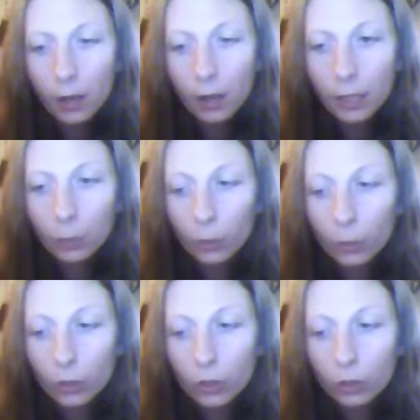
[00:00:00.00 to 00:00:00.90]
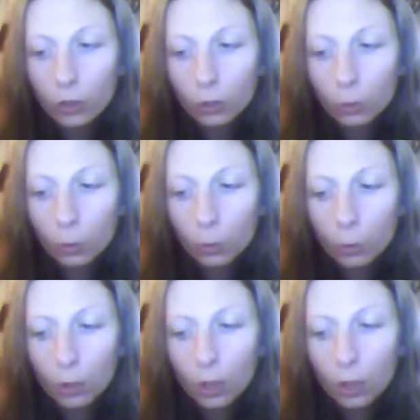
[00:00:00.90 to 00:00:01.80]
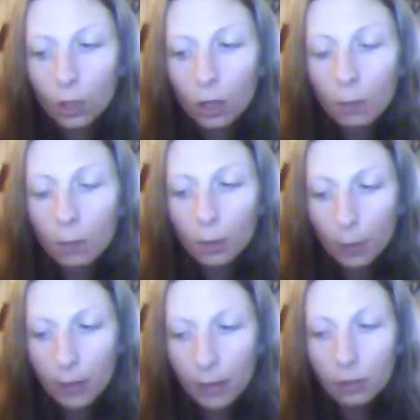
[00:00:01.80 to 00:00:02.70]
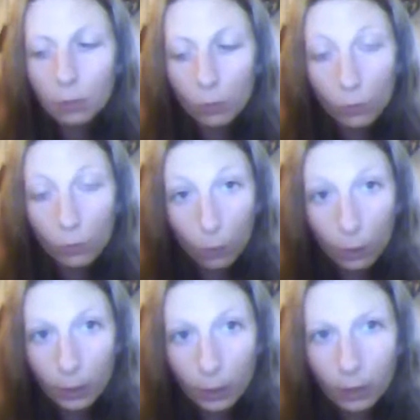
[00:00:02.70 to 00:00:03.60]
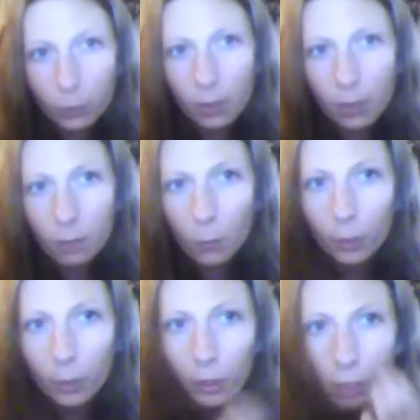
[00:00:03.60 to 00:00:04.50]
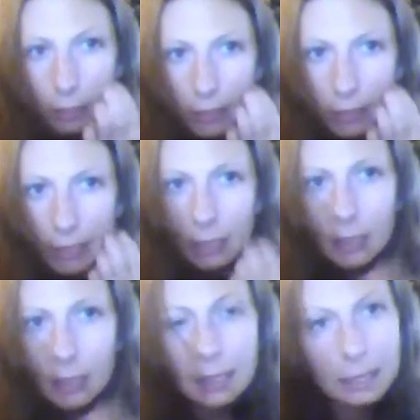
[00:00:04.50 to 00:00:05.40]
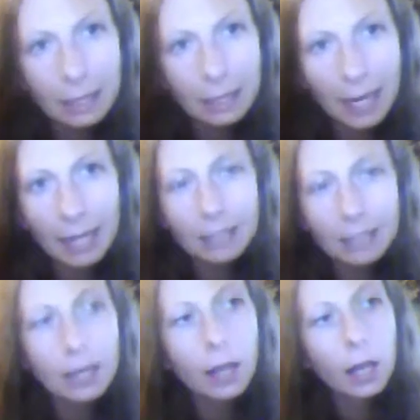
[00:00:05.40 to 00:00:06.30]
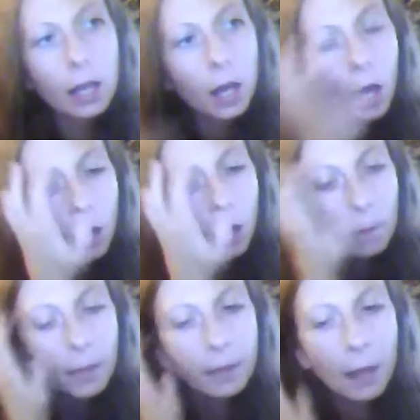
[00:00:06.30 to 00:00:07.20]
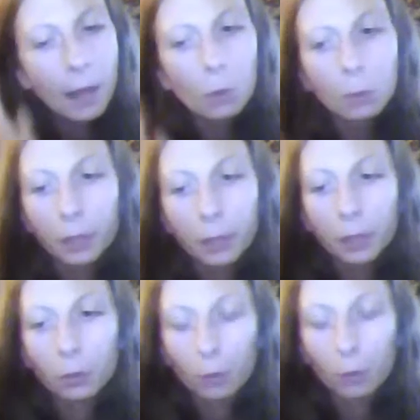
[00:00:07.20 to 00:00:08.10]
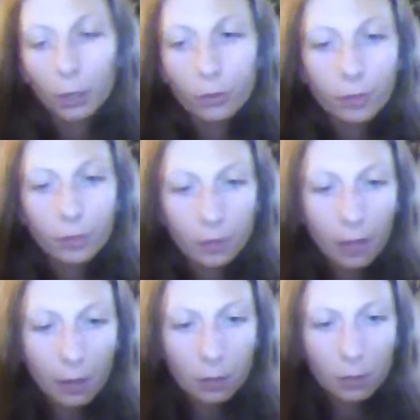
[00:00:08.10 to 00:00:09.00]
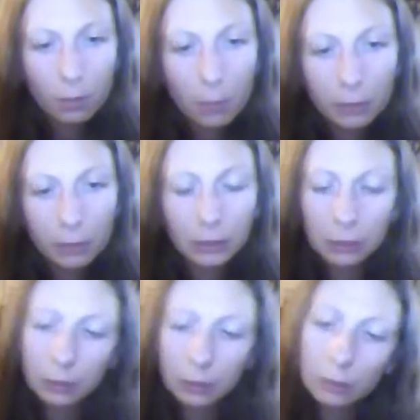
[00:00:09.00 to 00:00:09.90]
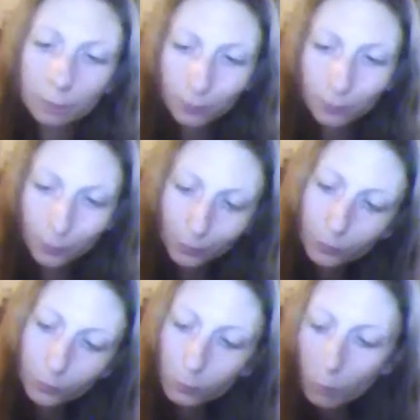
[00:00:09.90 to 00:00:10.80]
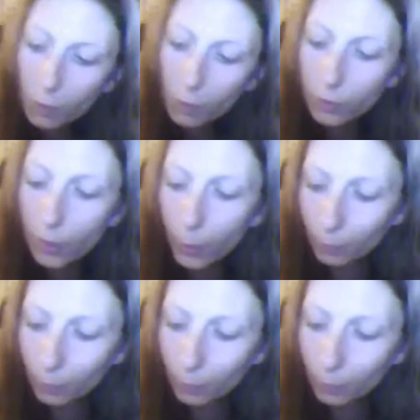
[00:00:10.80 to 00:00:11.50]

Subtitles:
in order to progress, to move forward with a more clean slate, and that will bring you greater success and abundance. So